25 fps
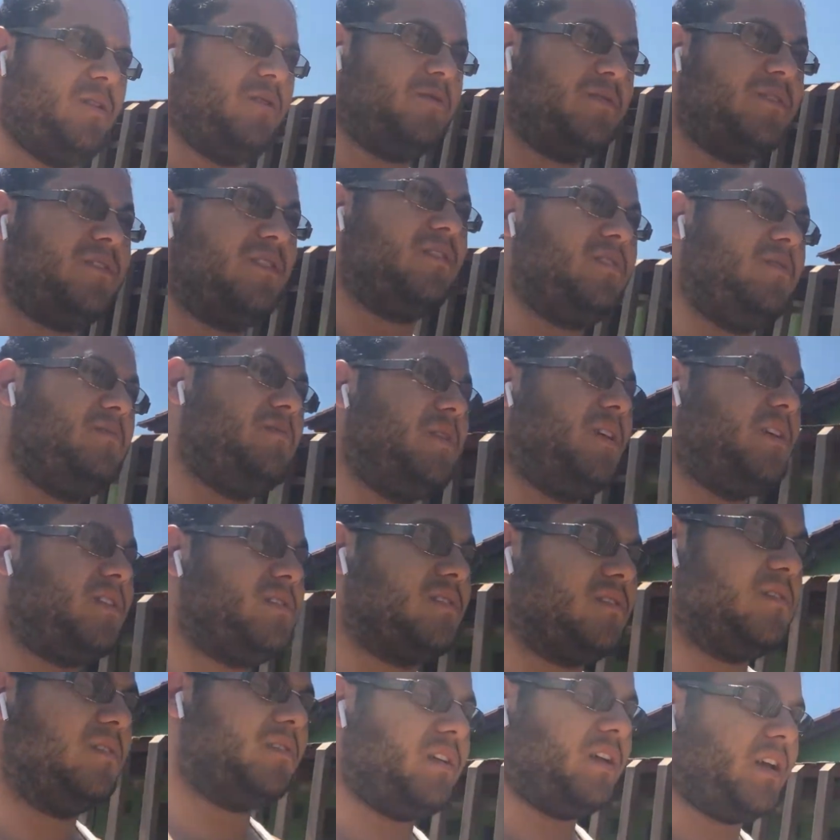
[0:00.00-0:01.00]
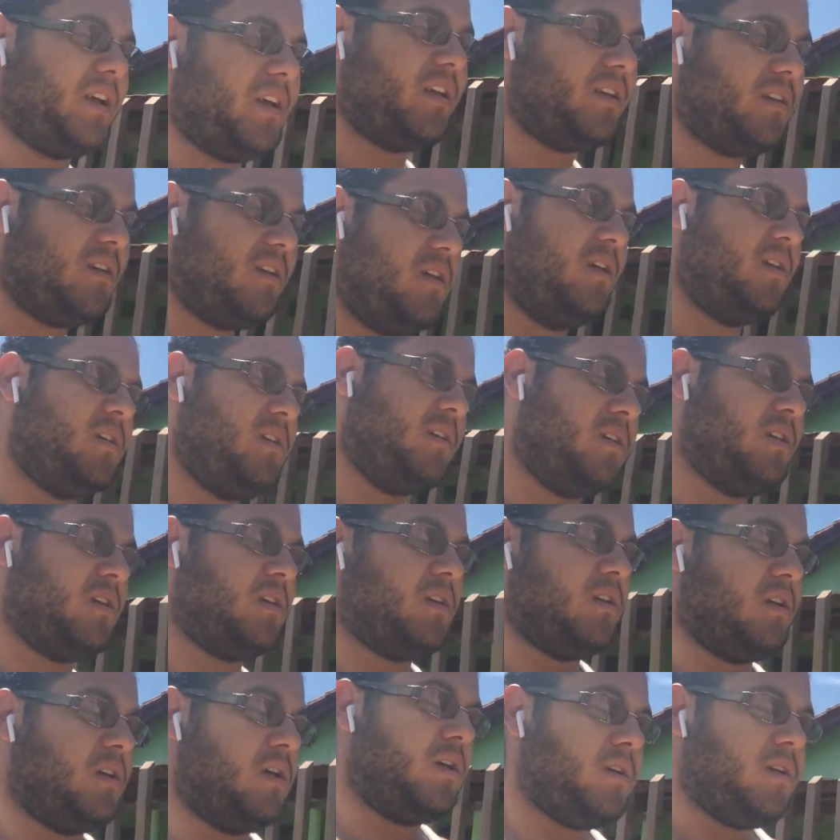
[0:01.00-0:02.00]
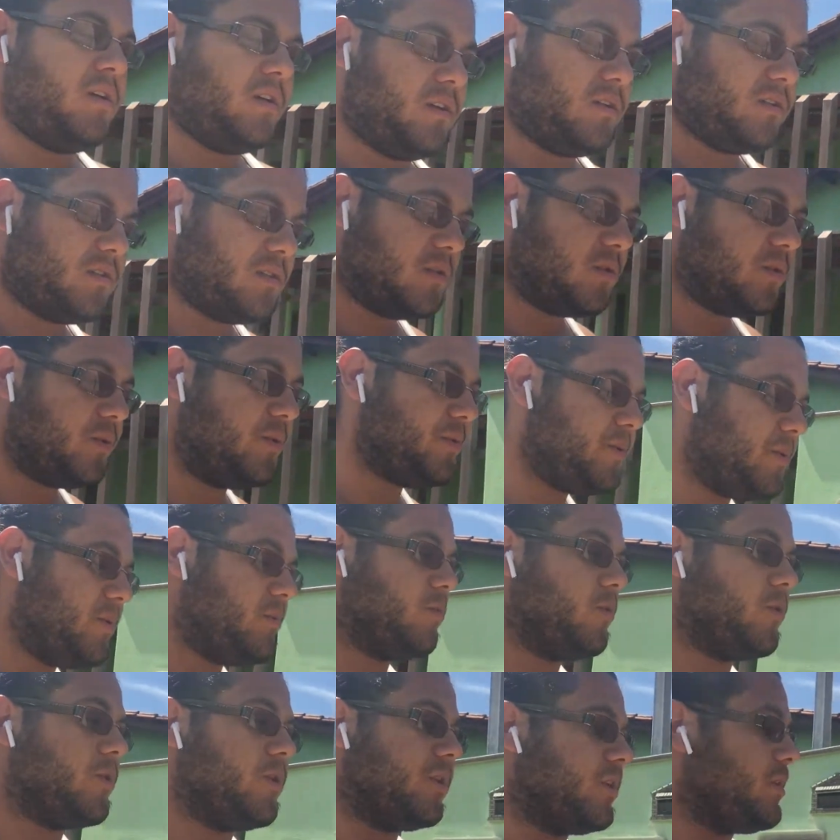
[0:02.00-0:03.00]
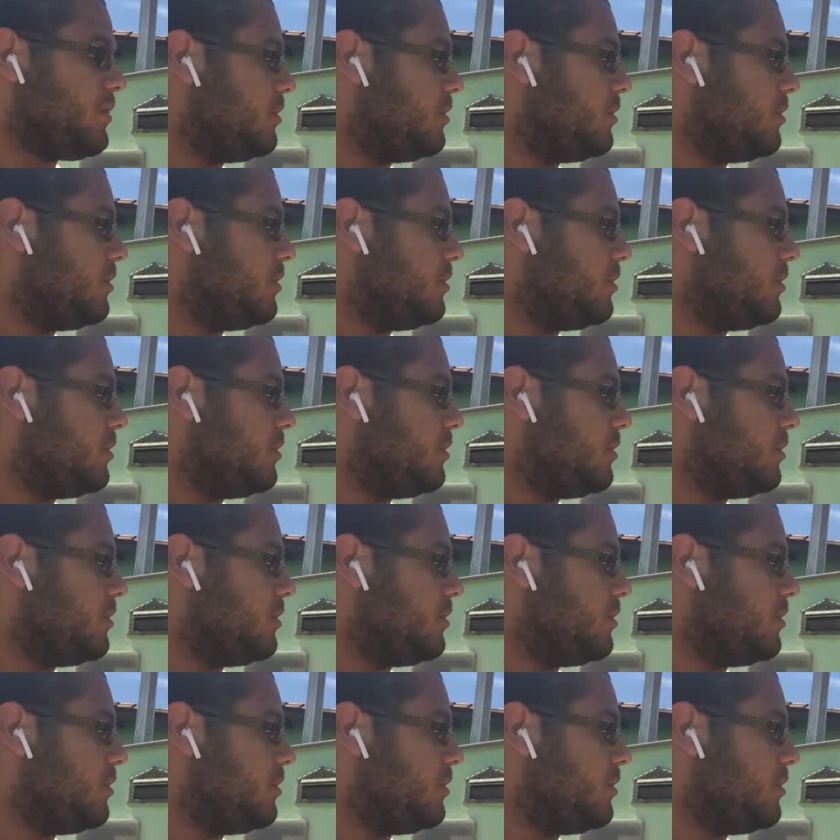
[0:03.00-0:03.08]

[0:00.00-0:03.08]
Went to sleep last night like at 2 in the morning,